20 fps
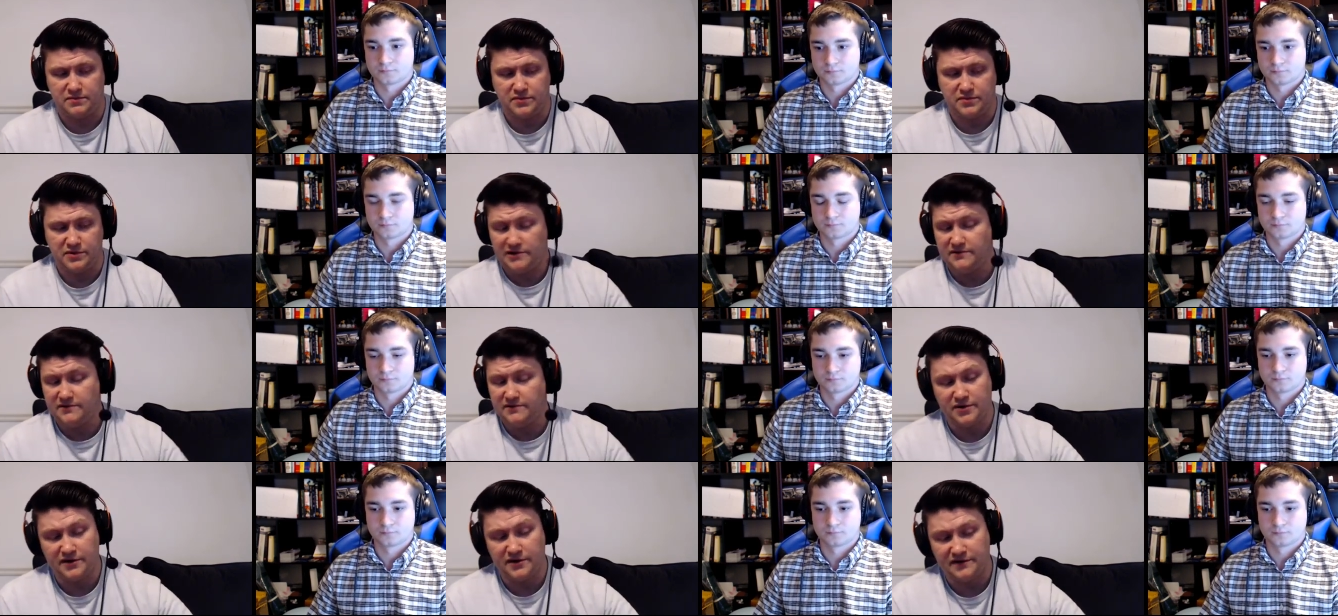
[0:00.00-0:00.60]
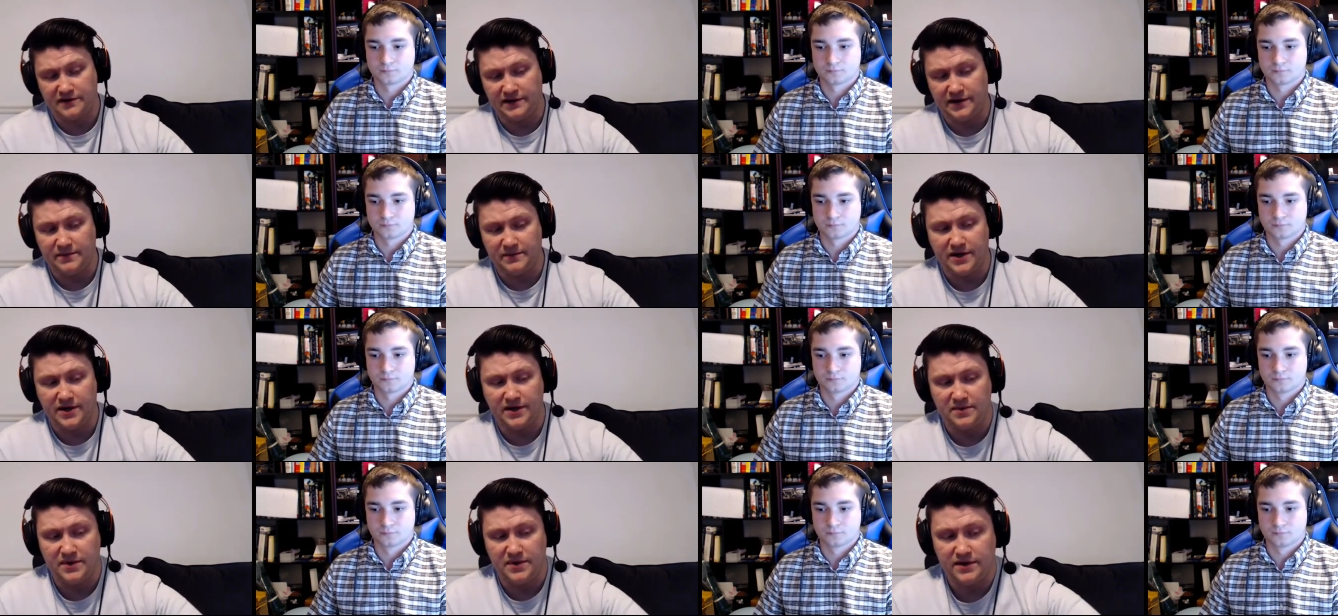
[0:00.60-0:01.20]
Speaker 1: per- perfectly in
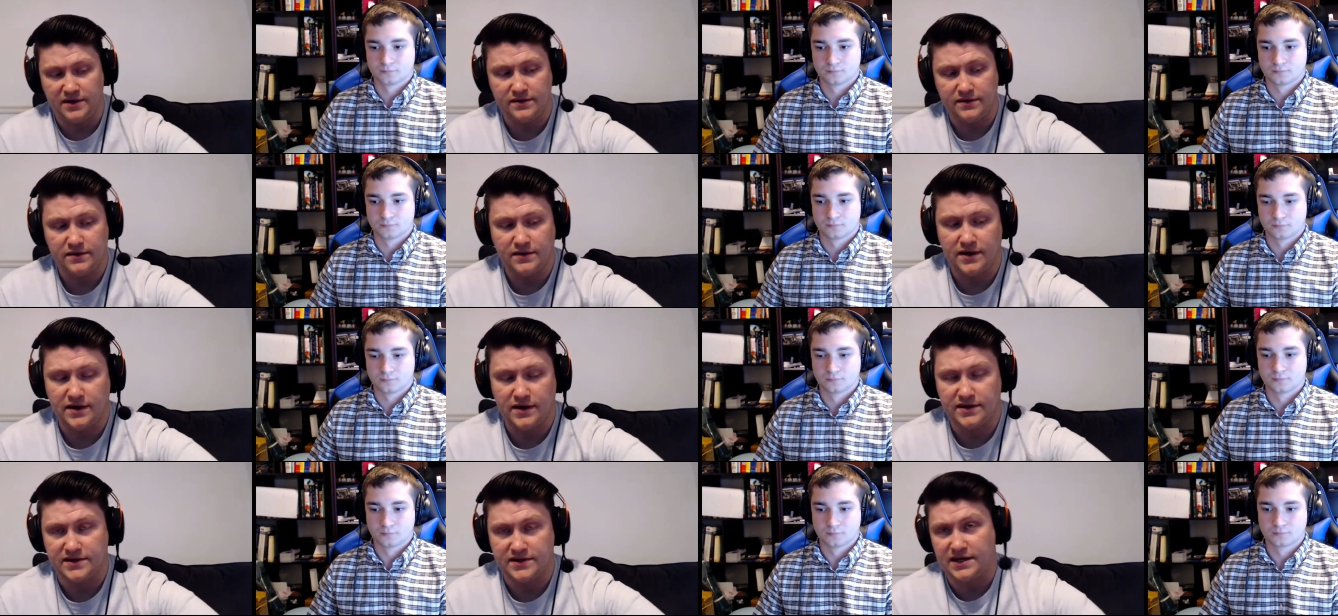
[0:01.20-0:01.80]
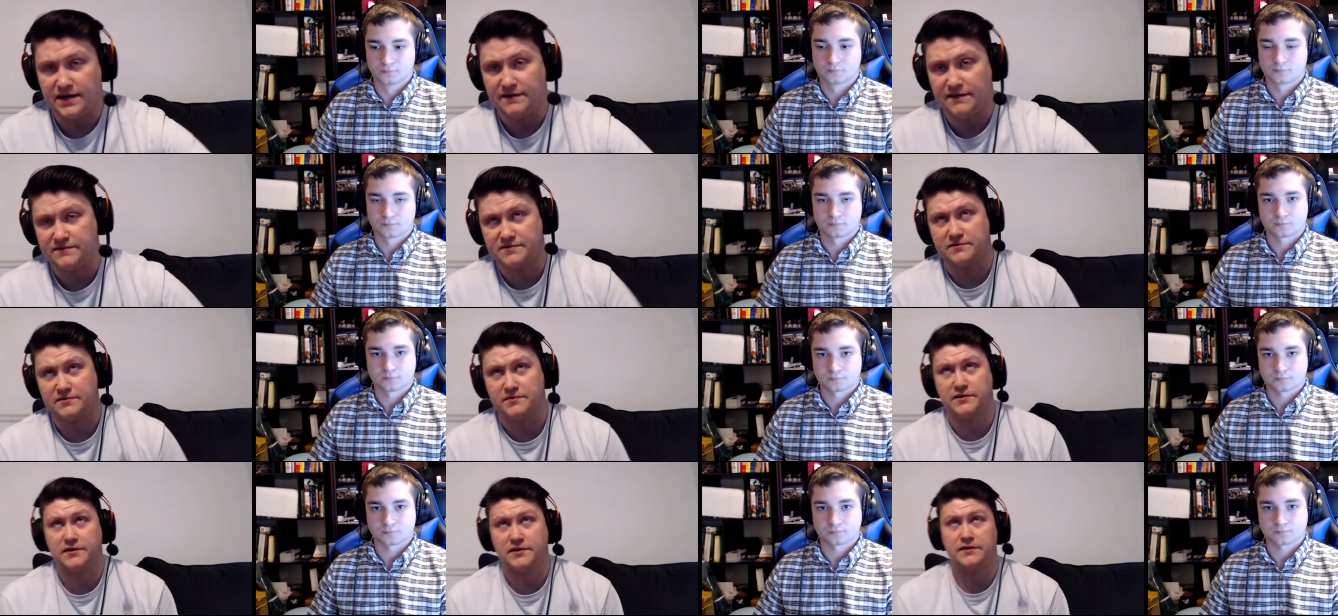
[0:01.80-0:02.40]
my opinion. Uh, the staff is
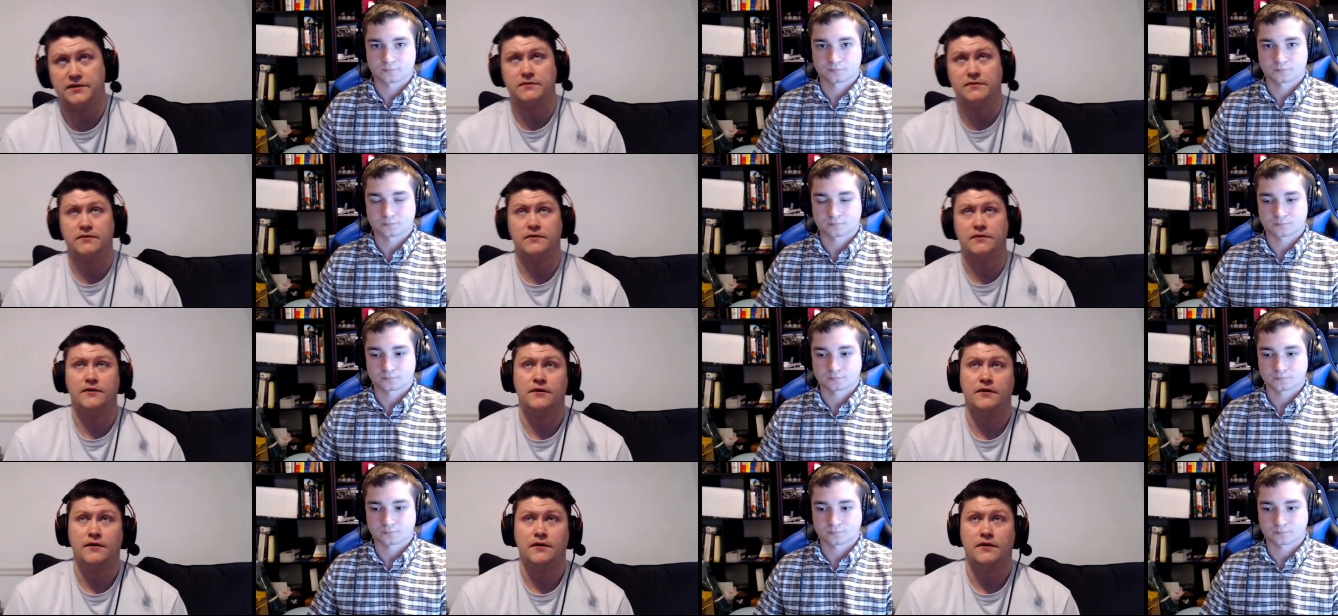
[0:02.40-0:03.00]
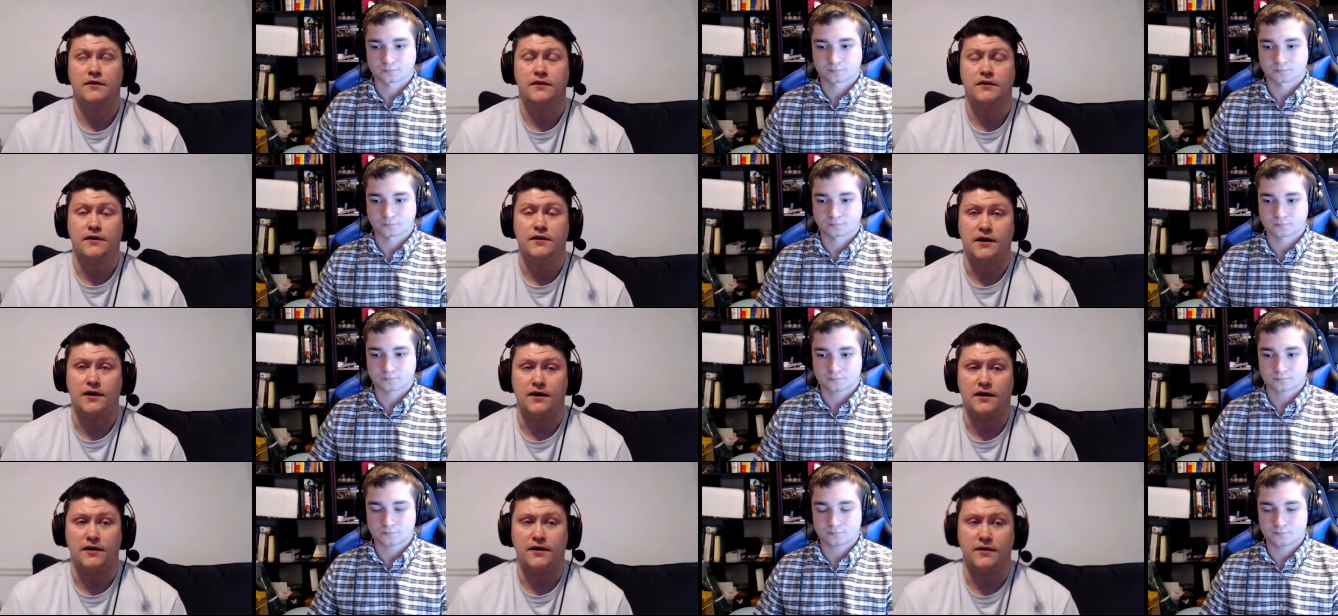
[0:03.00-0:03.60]
real good.
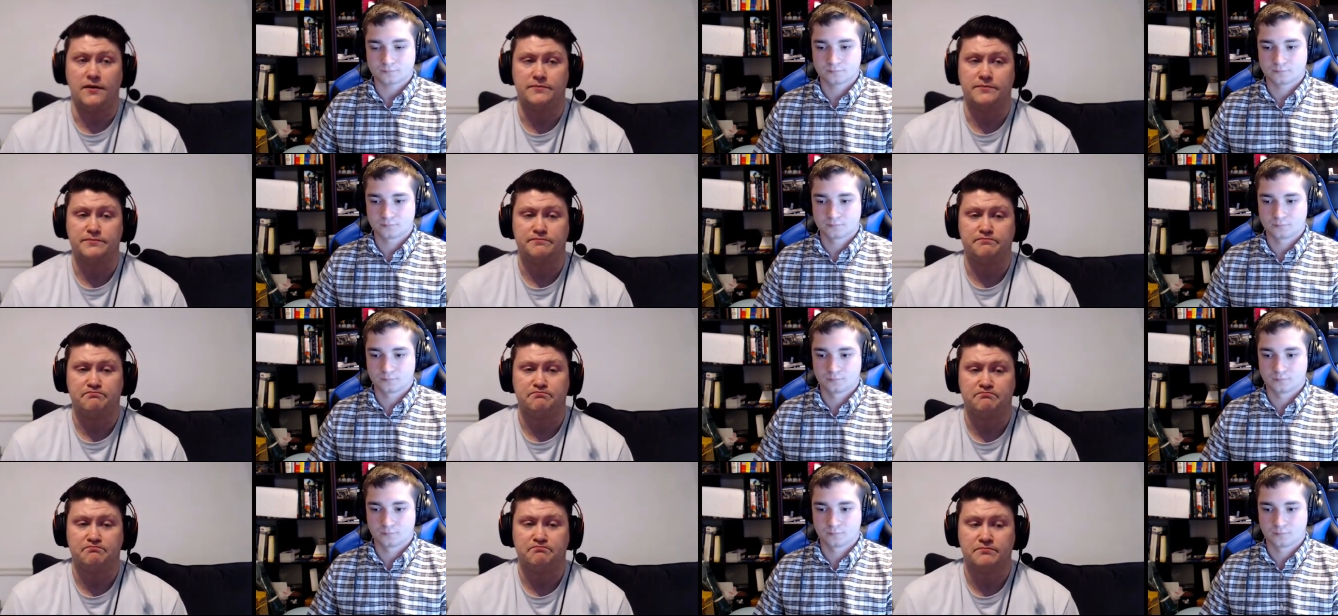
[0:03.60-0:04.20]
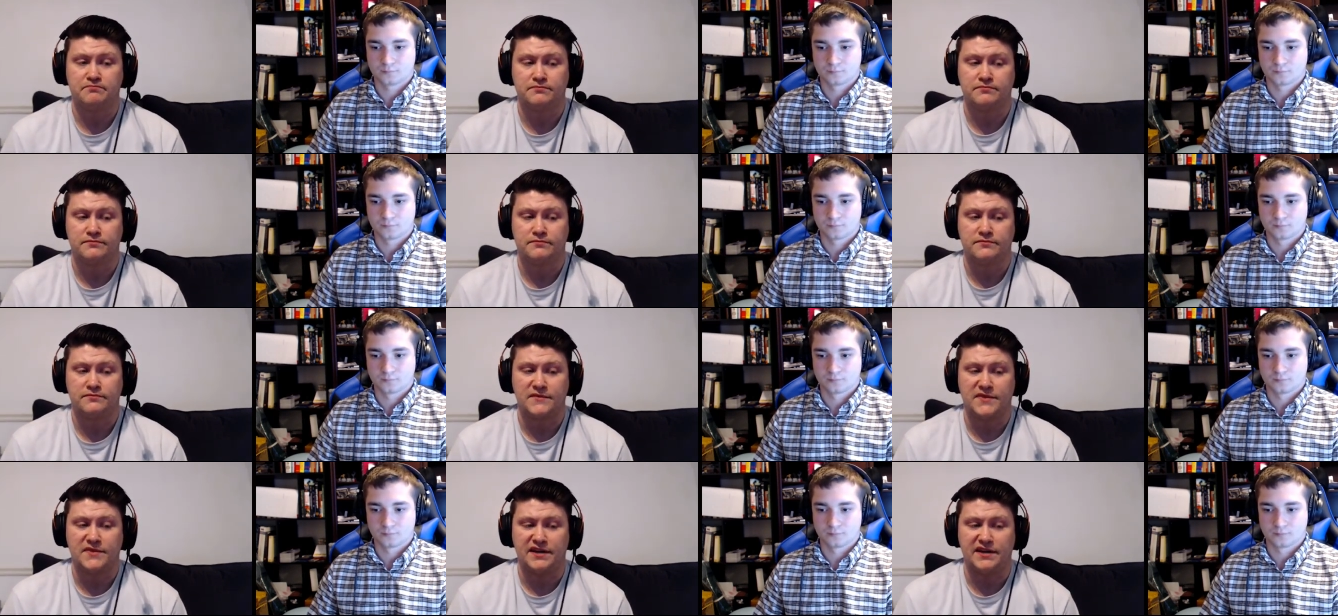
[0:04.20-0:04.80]
Um,
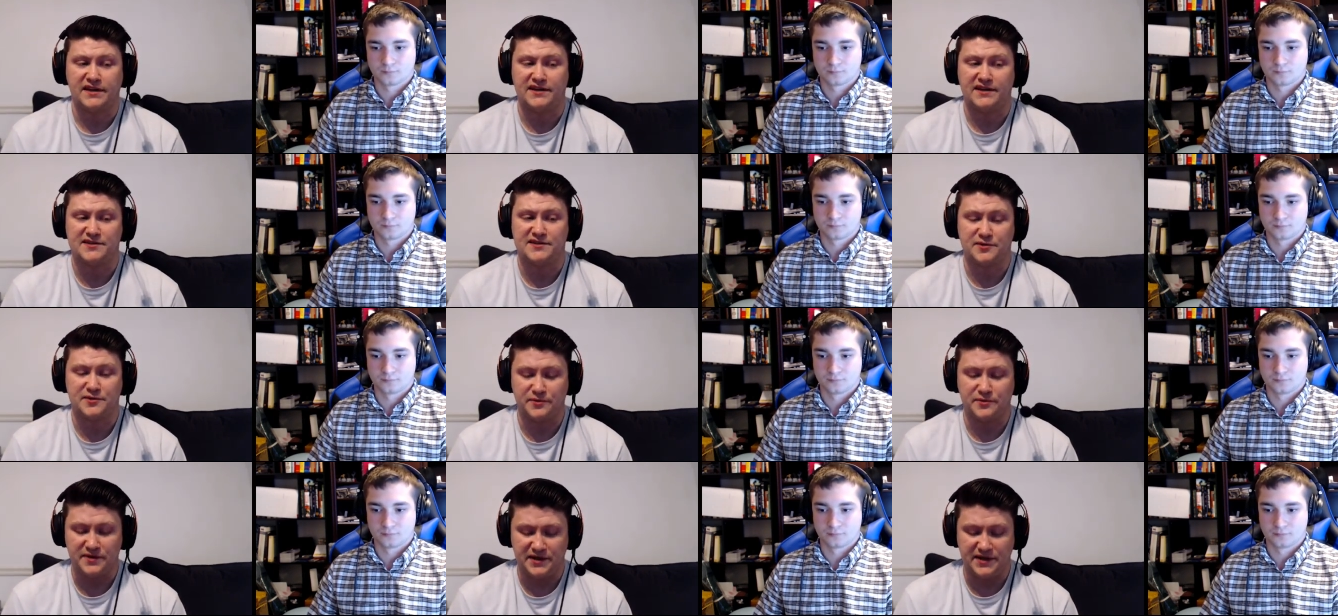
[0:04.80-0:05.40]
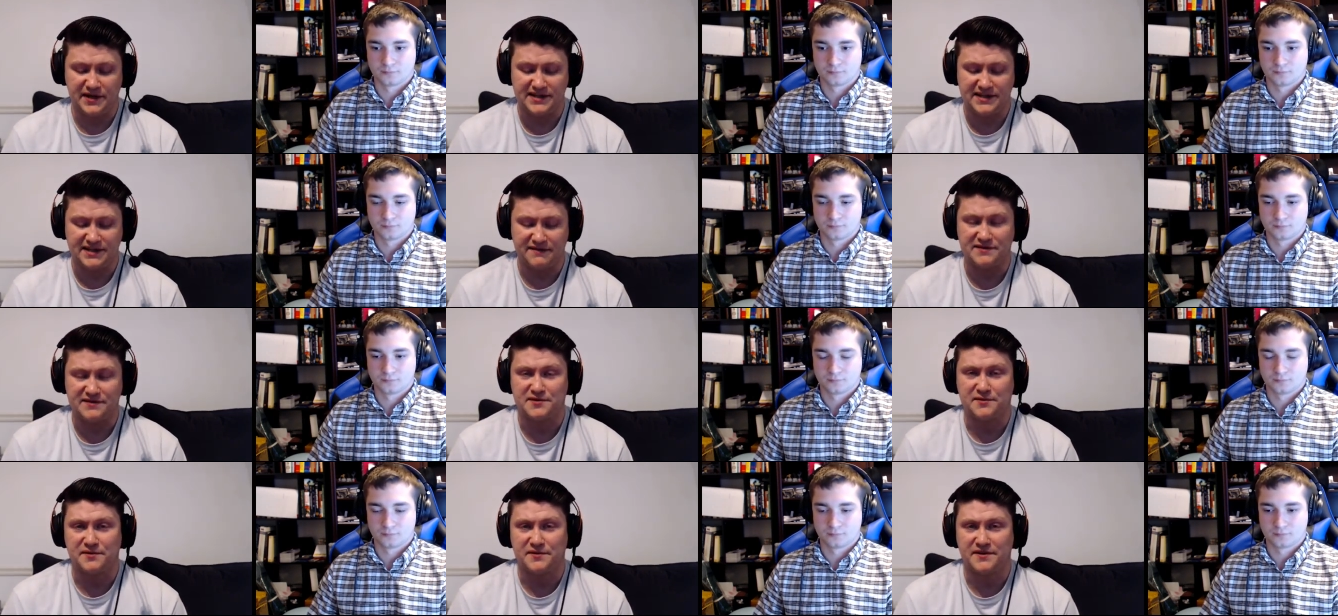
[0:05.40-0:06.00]
I think it's cool that you guys have
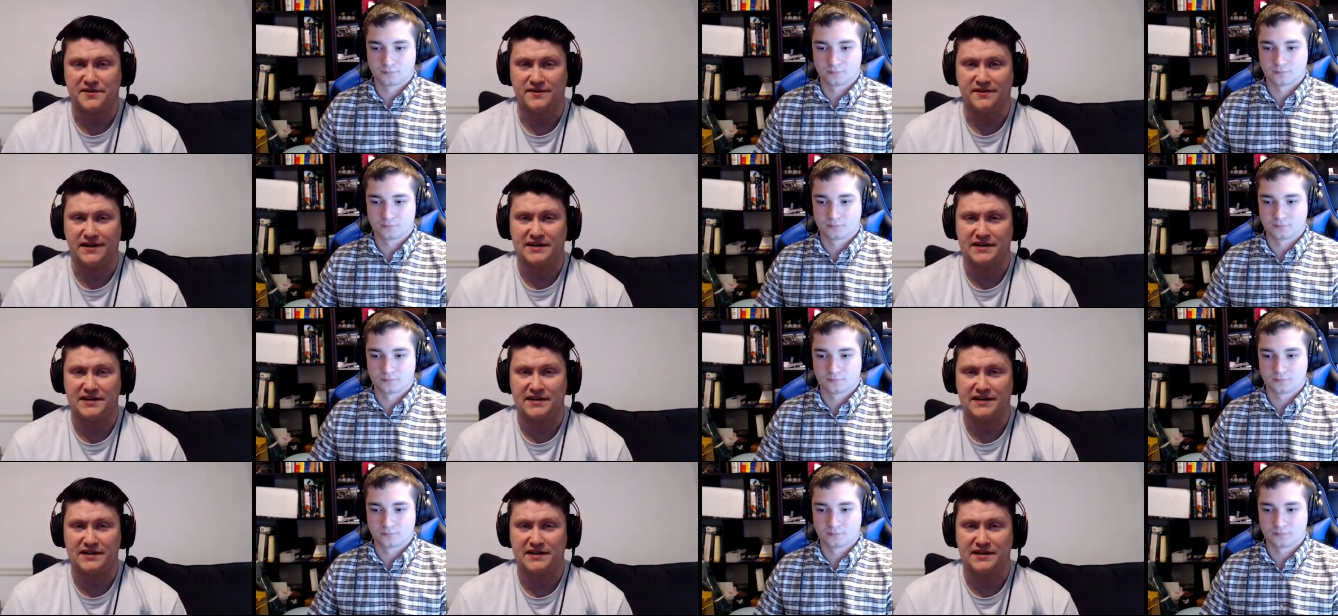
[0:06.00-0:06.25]
a store that'll